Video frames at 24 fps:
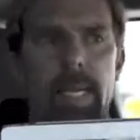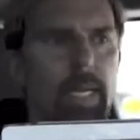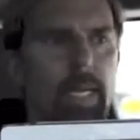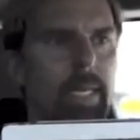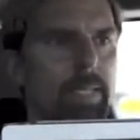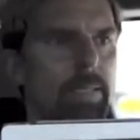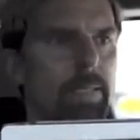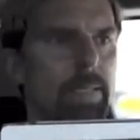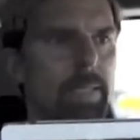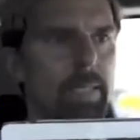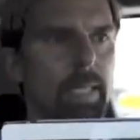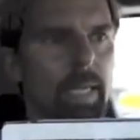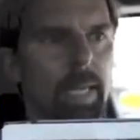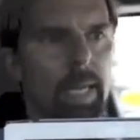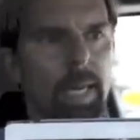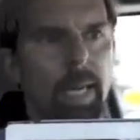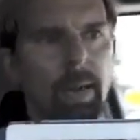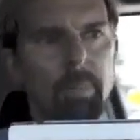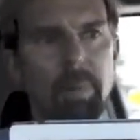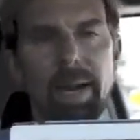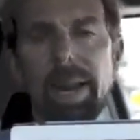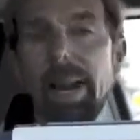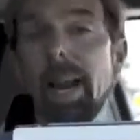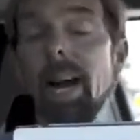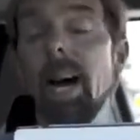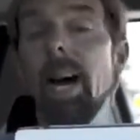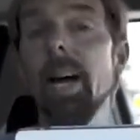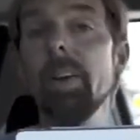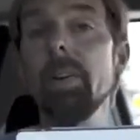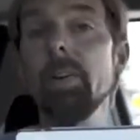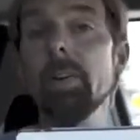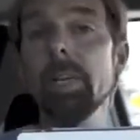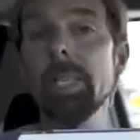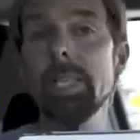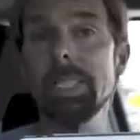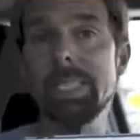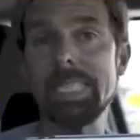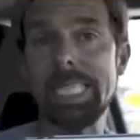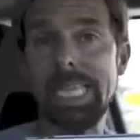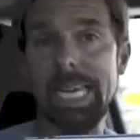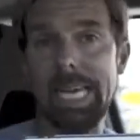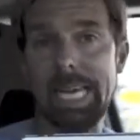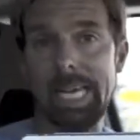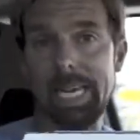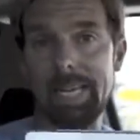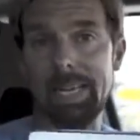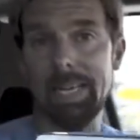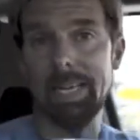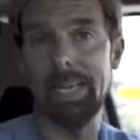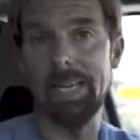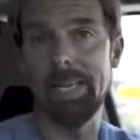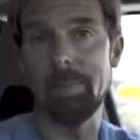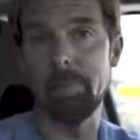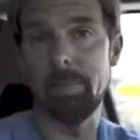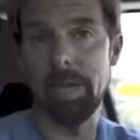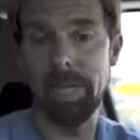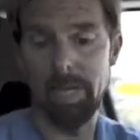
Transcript: it's about 110 in